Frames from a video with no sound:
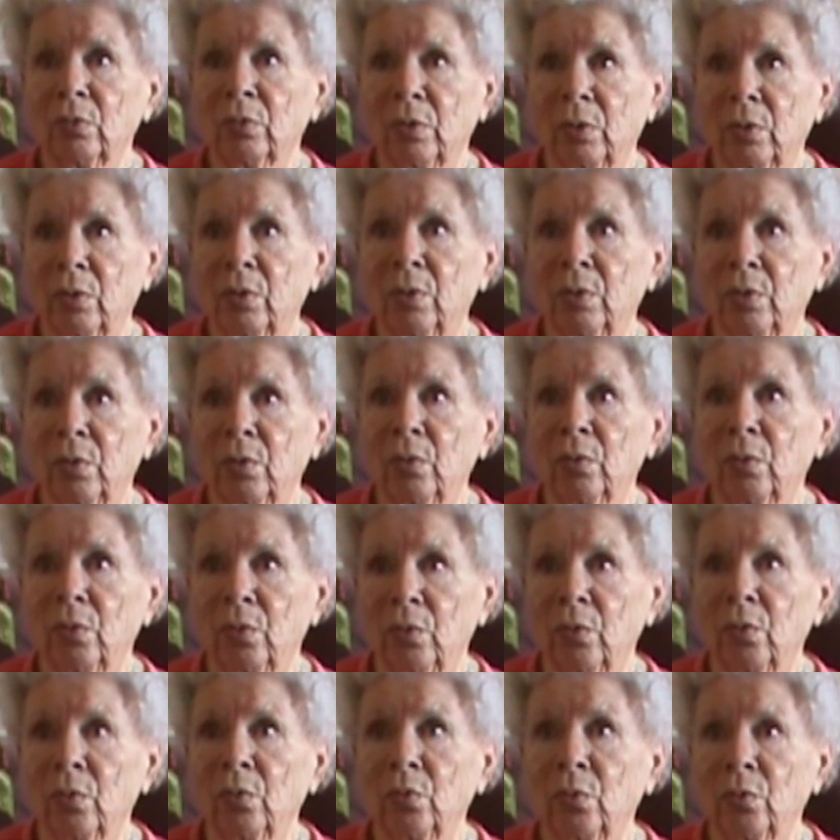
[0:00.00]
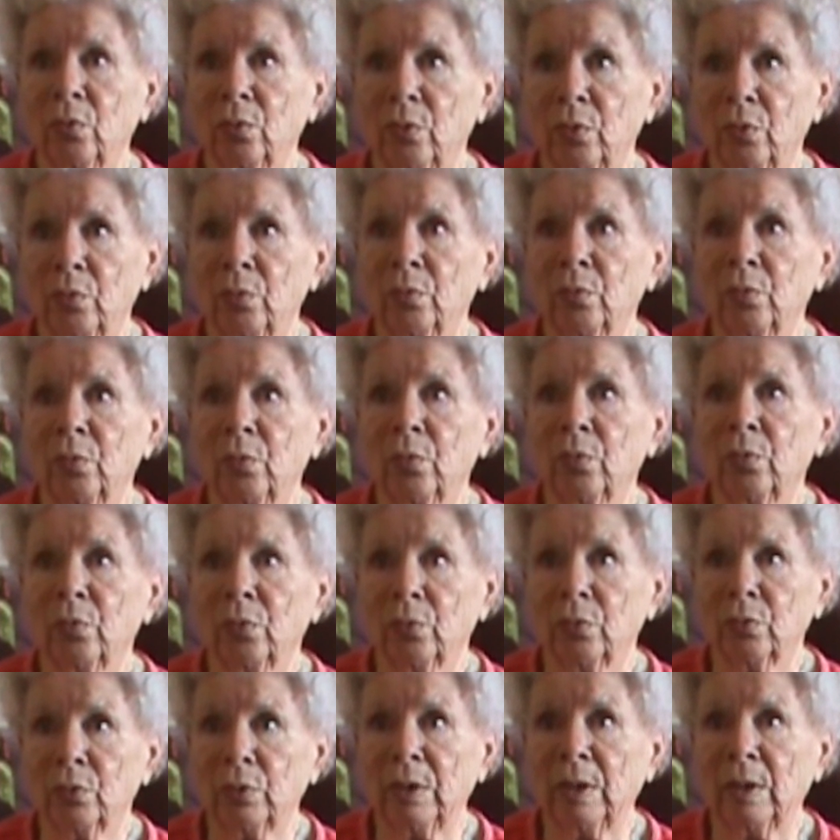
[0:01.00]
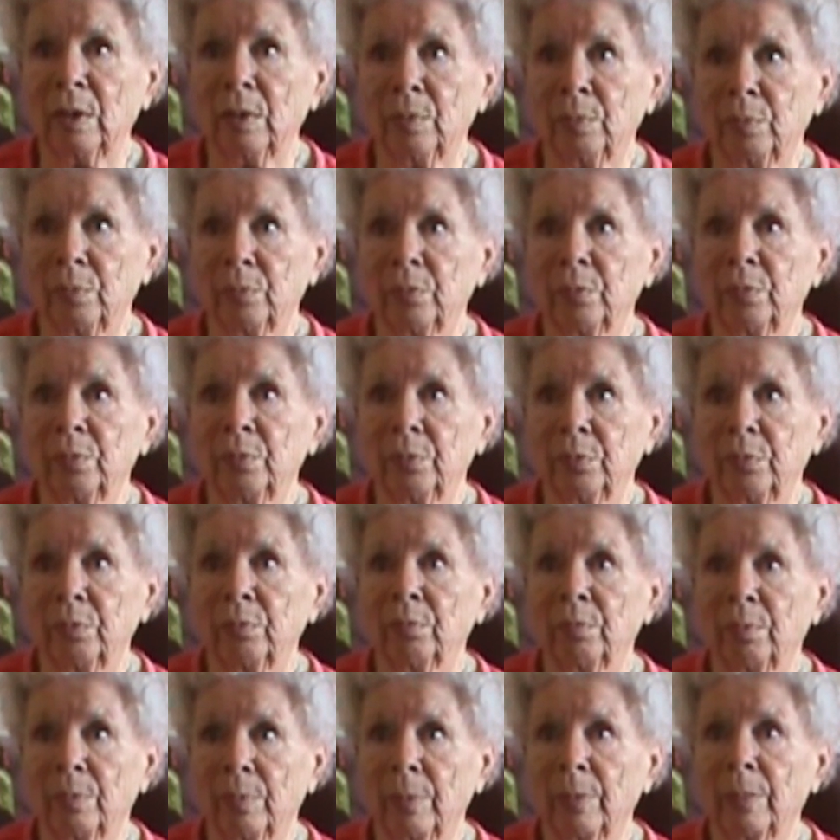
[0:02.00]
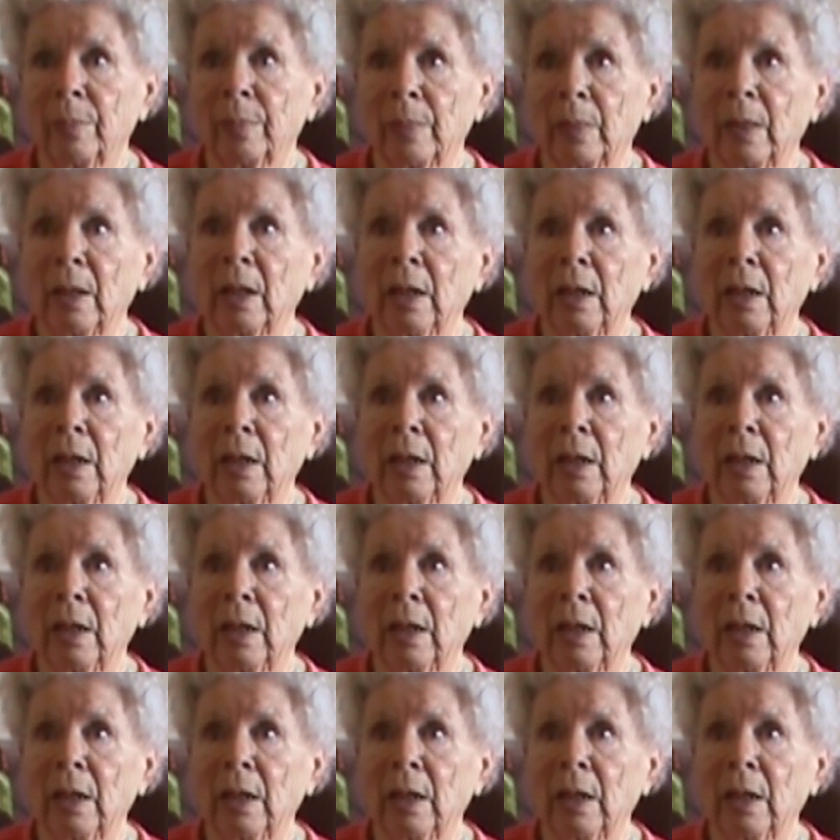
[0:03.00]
Your work clothes and your school clothes. Yeah. Or your play clothes.